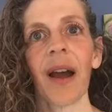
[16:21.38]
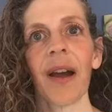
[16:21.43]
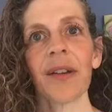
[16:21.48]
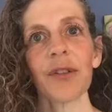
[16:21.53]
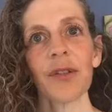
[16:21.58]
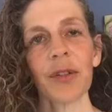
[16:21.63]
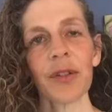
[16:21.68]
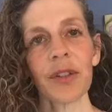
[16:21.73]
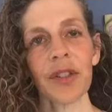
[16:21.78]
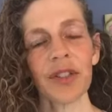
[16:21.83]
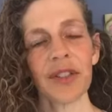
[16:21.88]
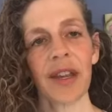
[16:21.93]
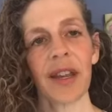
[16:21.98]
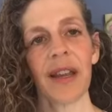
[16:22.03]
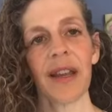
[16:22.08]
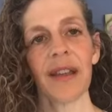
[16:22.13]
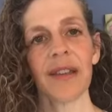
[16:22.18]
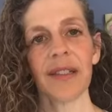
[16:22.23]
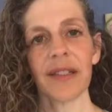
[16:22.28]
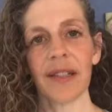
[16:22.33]

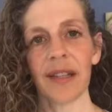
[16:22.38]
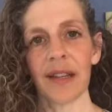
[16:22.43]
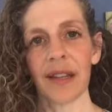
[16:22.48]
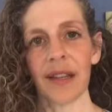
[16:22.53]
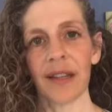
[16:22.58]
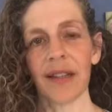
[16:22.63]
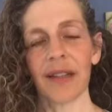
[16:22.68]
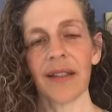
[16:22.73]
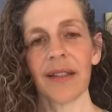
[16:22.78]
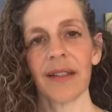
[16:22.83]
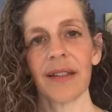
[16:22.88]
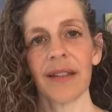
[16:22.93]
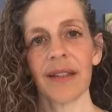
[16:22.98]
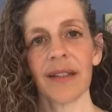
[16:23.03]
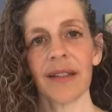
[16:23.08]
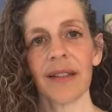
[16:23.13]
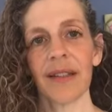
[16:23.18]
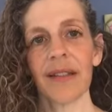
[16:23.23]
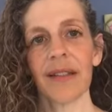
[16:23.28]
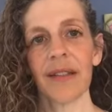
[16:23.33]
understanding
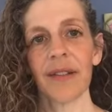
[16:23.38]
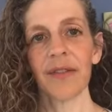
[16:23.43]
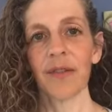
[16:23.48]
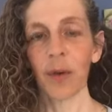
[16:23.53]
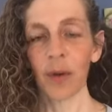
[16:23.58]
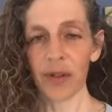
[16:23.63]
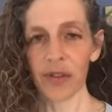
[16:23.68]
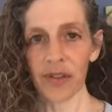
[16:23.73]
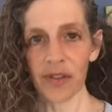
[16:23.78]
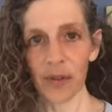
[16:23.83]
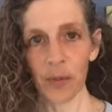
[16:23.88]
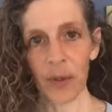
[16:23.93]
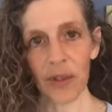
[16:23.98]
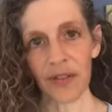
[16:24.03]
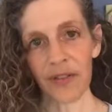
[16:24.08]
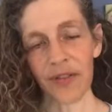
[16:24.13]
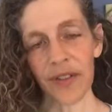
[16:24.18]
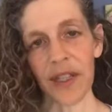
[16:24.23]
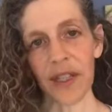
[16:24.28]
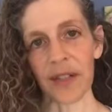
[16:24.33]
the forces
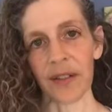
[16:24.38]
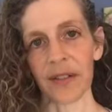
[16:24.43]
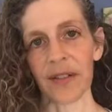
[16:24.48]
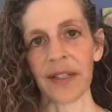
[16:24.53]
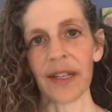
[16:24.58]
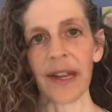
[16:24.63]
we feel,